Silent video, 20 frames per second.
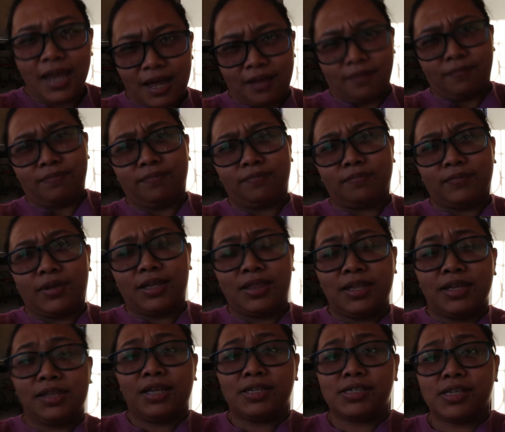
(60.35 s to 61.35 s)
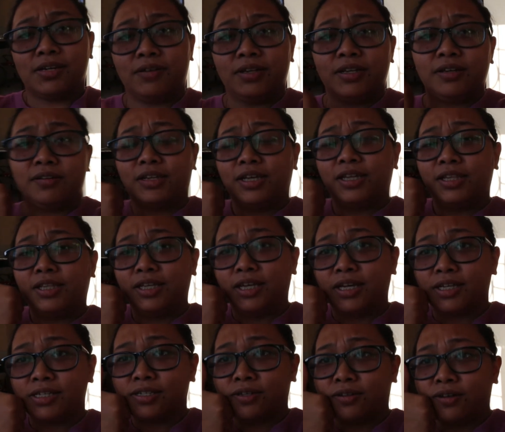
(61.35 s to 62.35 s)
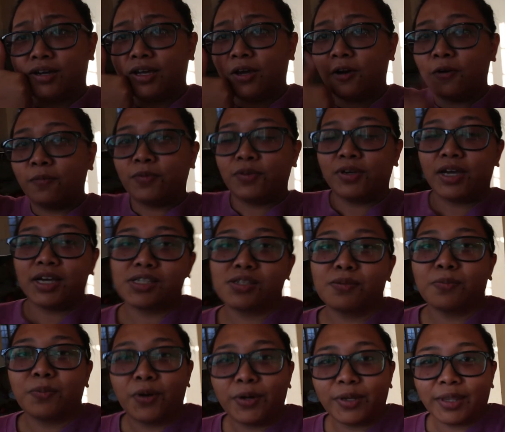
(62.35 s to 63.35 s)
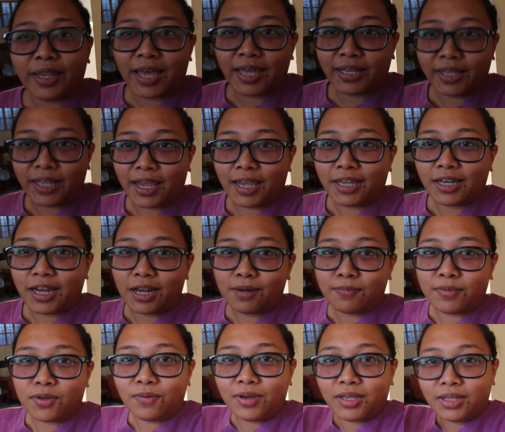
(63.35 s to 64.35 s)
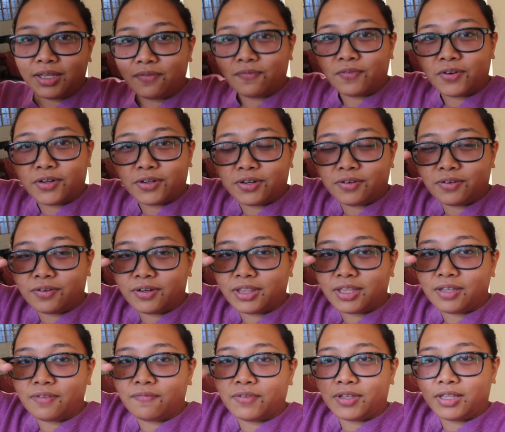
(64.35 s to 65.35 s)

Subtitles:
yeah, I think that's a really good idea. So I hope you guys support that and I'll be waiting for your greeting